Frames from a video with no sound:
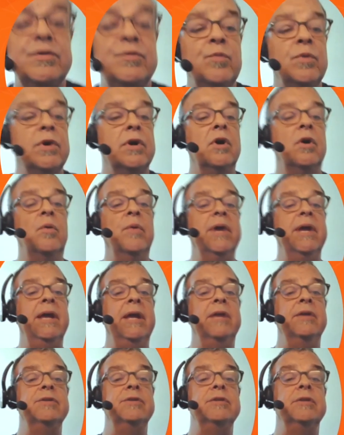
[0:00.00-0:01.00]
we're going
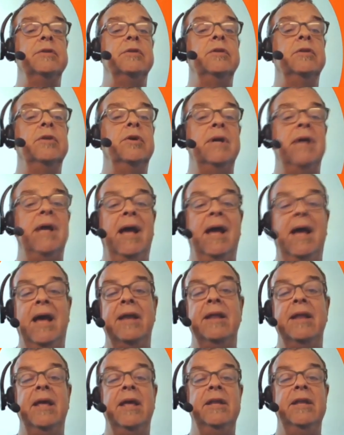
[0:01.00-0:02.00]
in to look at
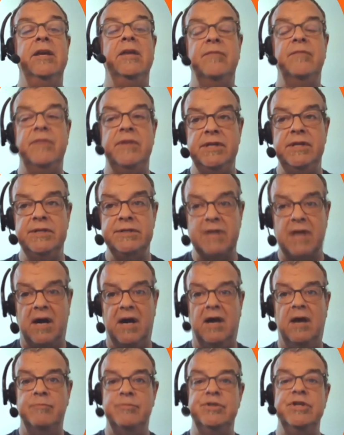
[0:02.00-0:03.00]
any of these
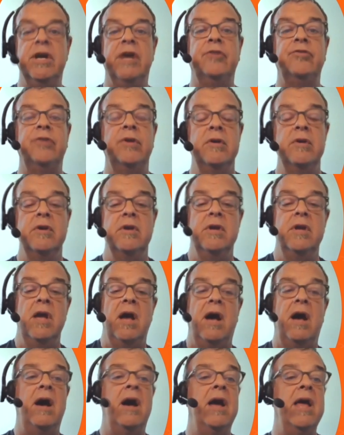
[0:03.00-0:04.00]
objects,
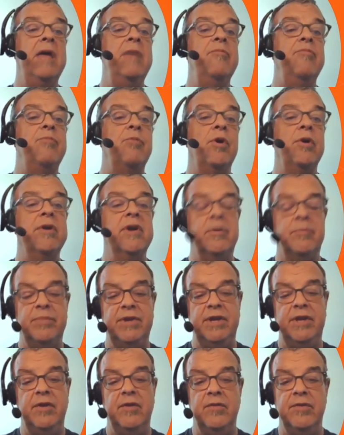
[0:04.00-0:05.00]
I have brought up
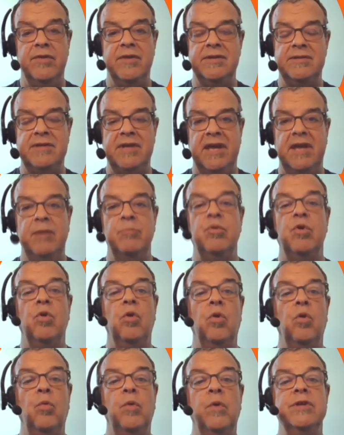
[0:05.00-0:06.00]
here the
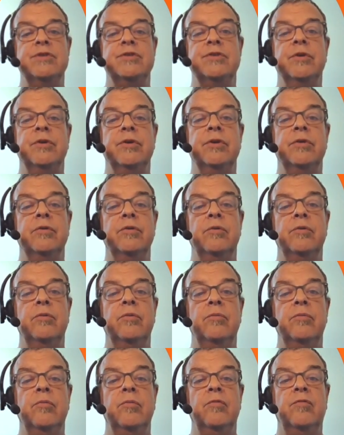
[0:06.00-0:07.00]
table wizard
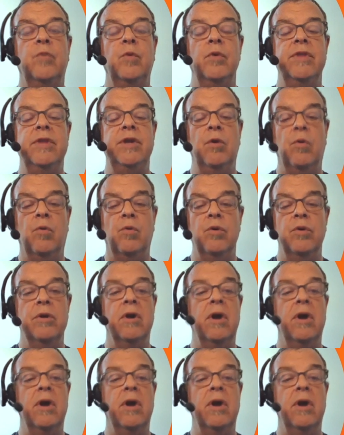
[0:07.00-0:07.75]
for the order